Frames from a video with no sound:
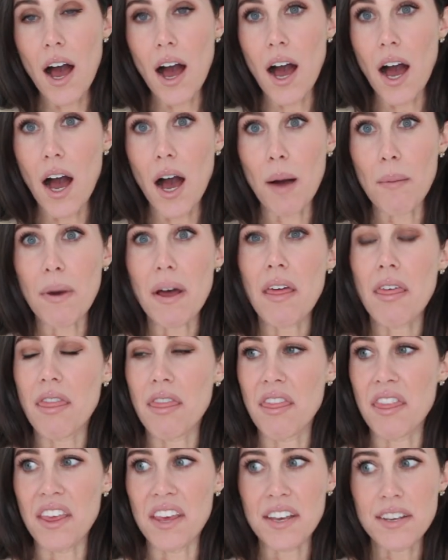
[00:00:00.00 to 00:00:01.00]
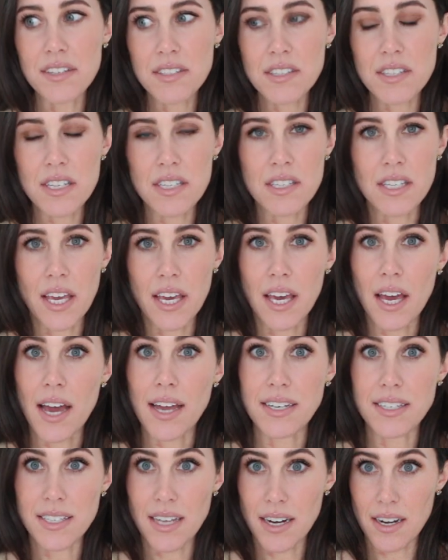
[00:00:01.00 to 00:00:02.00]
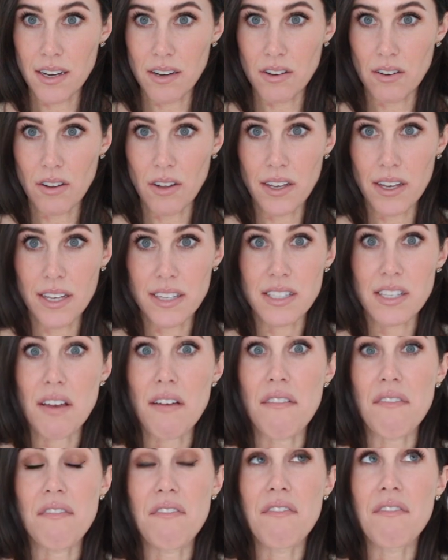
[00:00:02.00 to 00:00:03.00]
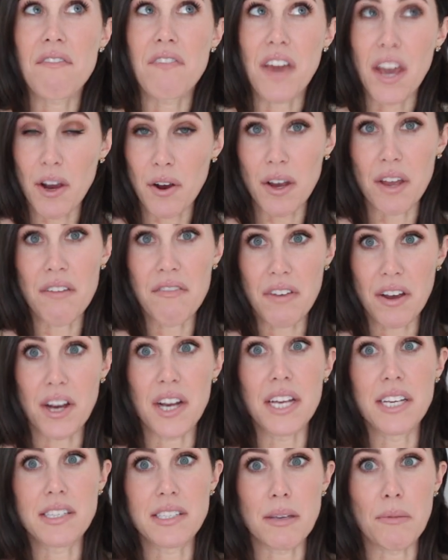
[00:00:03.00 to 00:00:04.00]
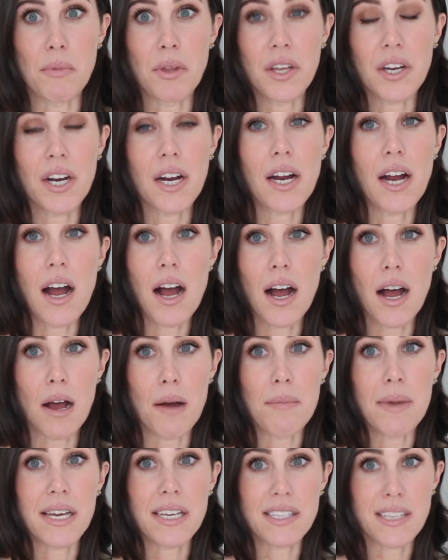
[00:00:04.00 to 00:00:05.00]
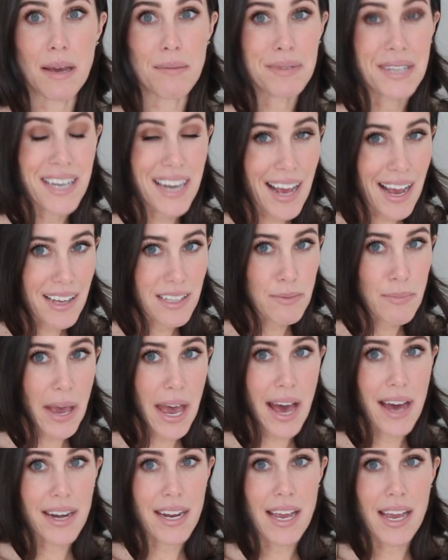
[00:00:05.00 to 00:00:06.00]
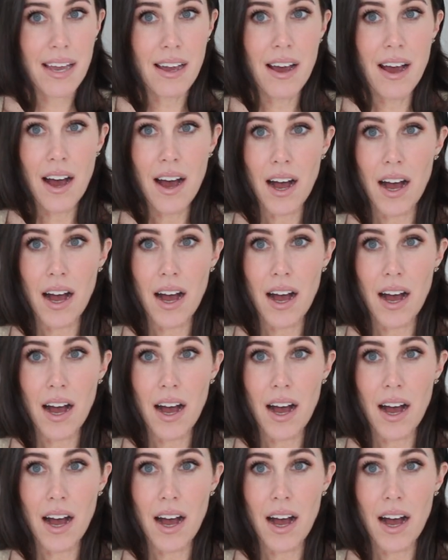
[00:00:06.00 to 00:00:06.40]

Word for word: Um, this is like identical. It's very, very similar, um, except it has padding.